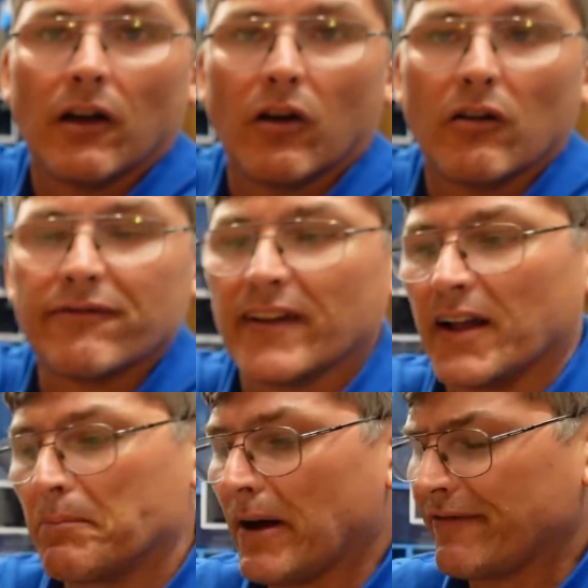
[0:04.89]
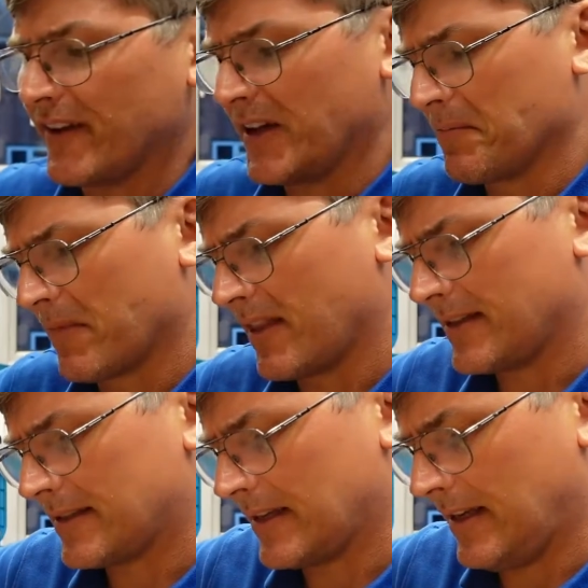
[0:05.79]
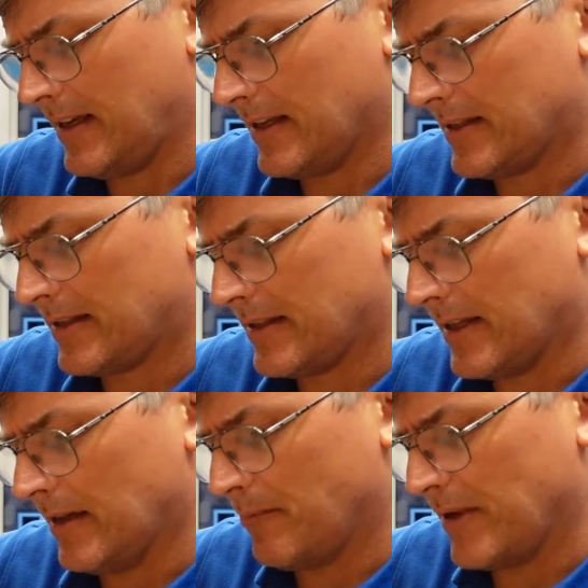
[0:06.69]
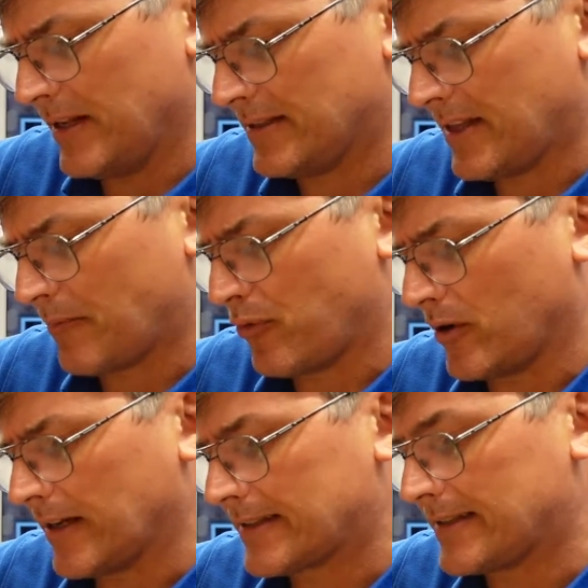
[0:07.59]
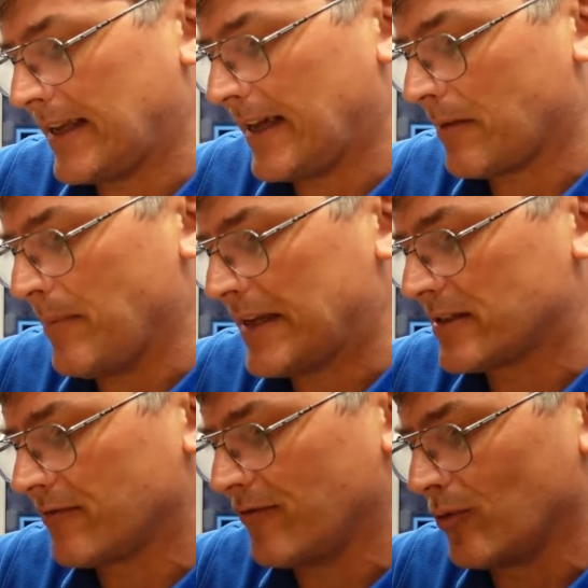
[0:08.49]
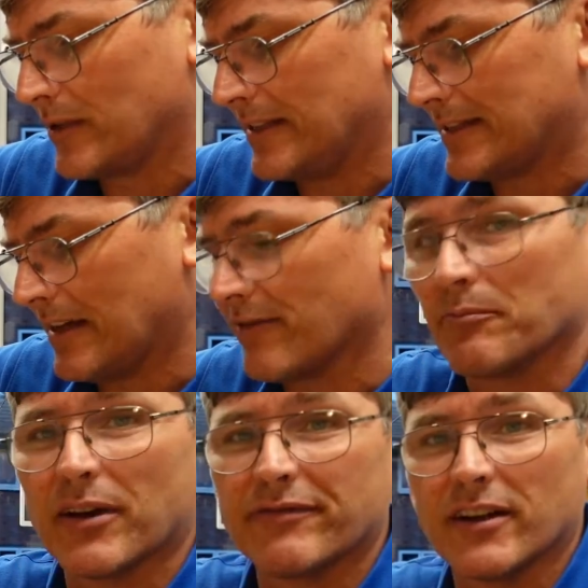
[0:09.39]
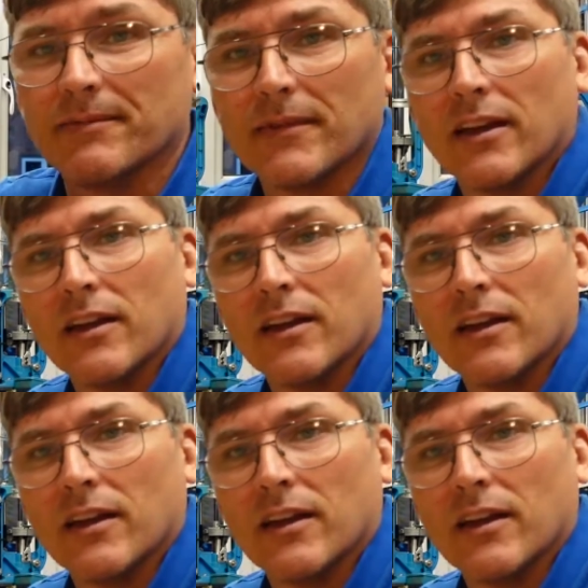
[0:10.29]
of buffer. This is a ballistic products ink mix 47 buffer